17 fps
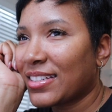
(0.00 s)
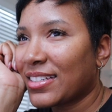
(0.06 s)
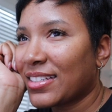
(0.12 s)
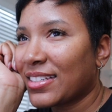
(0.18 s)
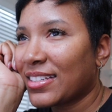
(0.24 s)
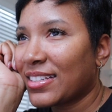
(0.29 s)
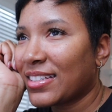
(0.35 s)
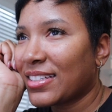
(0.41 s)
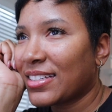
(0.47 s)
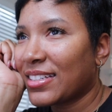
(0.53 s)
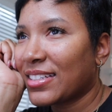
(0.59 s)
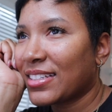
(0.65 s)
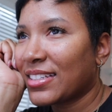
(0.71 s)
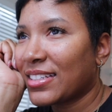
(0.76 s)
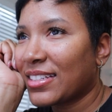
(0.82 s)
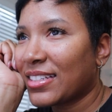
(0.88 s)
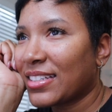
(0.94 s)
So how long
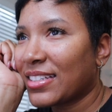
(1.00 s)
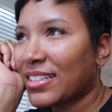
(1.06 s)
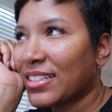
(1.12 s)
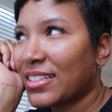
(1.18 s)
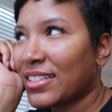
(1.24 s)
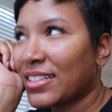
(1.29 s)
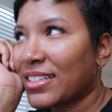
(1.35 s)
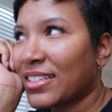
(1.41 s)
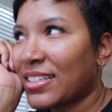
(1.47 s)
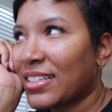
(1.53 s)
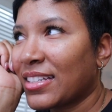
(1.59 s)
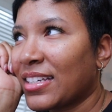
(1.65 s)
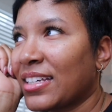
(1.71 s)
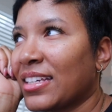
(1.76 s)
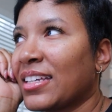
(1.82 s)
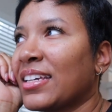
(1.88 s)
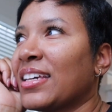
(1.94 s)
you leaving it oven?
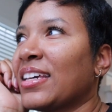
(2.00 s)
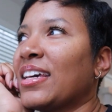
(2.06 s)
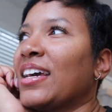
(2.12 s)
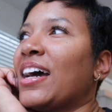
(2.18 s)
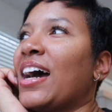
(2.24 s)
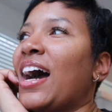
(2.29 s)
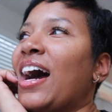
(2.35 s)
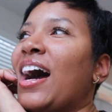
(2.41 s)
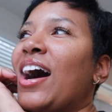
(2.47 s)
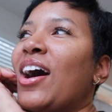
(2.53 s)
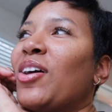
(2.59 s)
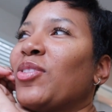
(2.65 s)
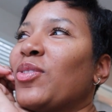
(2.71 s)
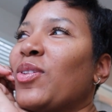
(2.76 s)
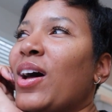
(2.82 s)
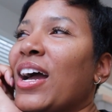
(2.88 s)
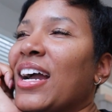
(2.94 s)
I
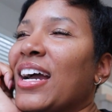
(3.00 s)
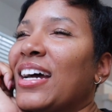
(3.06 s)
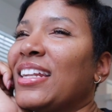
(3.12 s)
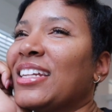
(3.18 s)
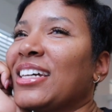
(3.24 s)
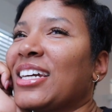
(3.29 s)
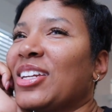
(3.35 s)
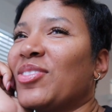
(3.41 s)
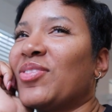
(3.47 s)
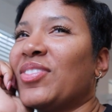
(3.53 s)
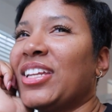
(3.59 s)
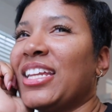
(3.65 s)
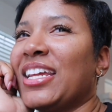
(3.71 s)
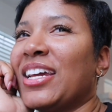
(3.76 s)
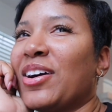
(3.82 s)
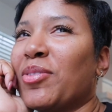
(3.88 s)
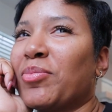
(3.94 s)
don't know. I gotta look at the
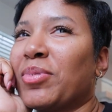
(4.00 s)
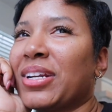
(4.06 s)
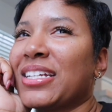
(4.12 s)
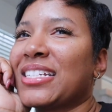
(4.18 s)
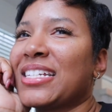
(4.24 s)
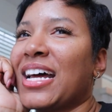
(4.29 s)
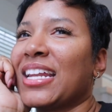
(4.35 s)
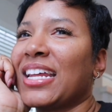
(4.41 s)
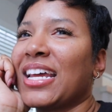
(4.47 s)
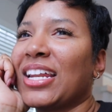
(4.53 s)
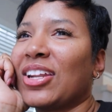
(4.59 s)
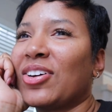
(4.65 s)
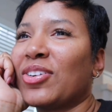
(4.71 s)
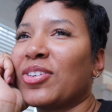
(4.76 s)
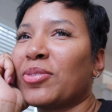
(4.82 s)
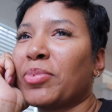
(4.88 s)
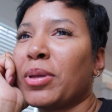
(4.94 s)
video, but it's not that
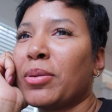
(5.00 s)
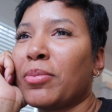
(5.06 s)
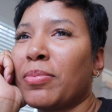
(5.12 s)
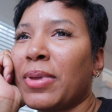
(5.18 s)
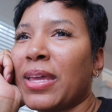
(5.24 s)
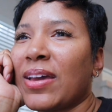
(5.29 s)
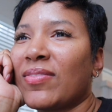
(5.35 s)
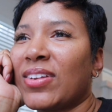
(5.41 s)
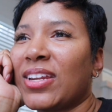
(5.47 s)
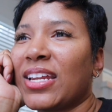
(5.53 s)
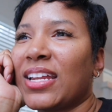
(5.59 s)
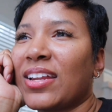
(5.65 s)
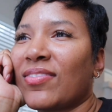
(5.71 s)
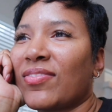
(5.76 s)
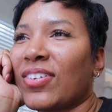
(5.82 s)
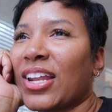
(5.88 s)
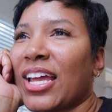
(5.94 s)
long. People be having it in
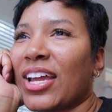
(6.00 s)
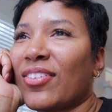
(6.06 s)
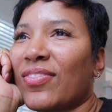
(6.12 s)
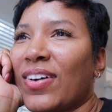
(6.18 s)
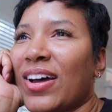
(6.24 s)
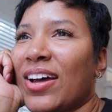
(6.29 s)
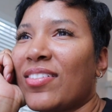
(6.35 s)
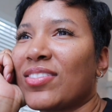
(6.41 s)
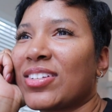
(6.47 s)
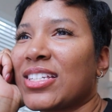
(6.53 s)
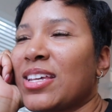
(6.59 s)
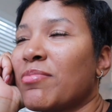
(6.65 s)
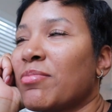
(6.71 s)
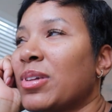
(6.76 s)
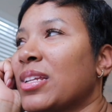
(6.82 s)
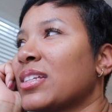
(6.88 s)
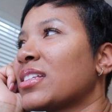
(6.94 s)
there for like five or
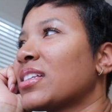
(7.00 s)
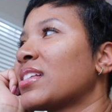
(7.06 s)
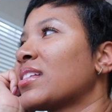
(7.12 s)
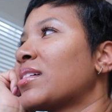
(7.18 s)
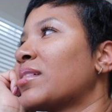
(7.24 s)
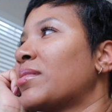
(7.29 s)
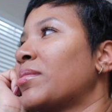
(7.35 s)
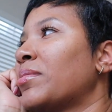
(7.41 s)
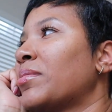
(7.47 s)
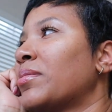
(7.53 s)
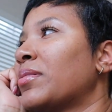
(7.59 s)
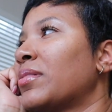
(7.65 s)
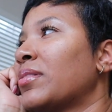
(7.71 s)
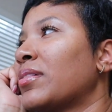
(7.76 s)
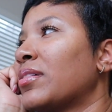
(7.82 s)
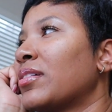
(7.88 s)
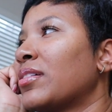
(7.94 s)
ten minutes or something.
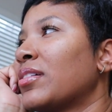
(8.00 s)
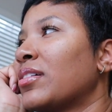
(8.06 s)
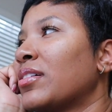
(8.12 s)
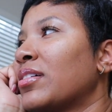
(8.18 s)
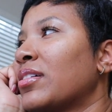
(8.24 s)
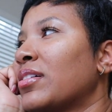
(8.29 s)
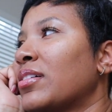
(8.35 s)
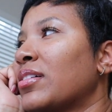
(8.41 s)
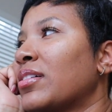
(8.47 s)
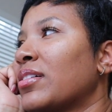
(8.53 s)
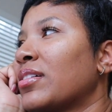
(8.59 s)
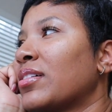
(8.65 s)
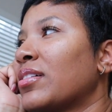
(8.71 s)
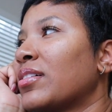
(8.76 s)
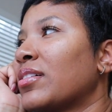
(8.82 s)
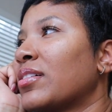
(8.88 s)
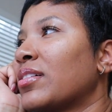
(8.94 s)

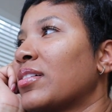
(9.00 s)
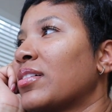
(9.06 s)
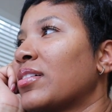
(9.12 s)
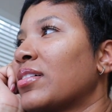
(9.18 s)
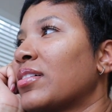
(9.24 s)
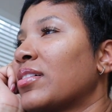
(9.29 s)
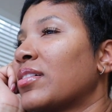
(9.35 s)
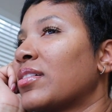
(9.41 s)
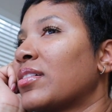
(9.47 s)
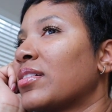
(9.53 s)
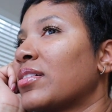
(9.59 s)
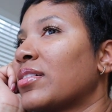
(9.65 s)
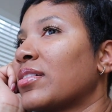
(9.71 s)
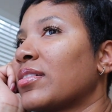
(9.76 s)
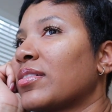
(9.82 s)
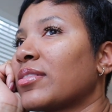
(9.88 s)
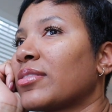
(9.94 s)
Yeah, if you don't
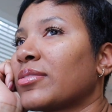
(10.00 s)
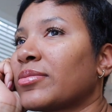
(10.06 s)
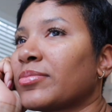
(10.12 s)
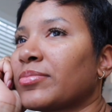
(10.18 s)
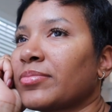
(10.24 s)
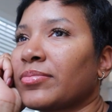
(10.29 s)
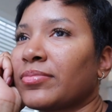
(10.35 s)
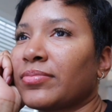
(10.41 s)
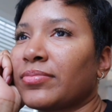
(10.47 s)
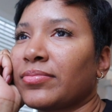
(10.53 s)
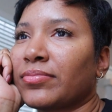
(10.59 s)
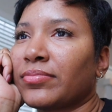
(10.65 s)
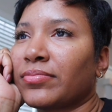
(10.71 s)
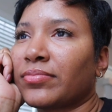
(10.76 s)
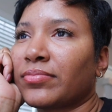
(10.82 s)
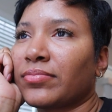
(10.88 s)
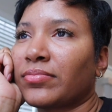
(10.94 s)
have a glass
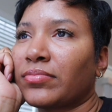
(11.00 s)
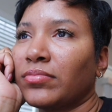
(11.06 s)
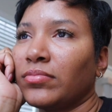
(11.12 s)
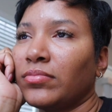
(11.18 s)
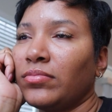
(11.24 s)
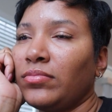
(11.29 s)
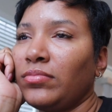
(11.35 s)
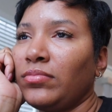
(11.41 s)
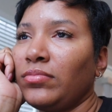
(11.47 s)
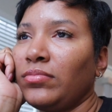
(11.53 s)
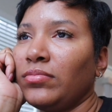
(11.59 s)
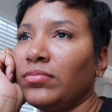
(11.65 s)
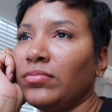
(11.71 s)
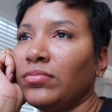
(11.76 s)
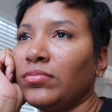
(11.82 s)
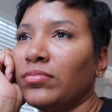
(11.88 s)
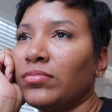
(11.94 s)
porridge dish that's good to
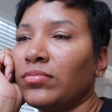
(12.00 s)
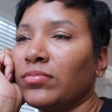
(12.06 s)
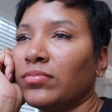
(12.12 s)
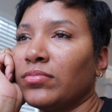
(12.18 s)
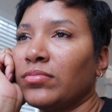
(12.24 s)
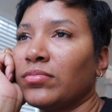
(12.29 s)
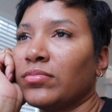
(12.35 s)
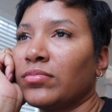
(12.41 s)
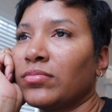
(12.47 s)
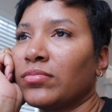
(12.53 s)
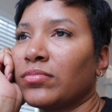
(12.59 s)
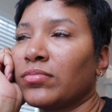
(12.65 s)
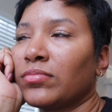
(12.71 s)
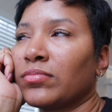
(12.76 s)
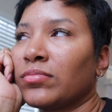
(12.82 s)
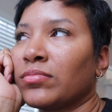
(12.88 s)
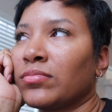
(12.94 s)
go in the oven, you need to get one.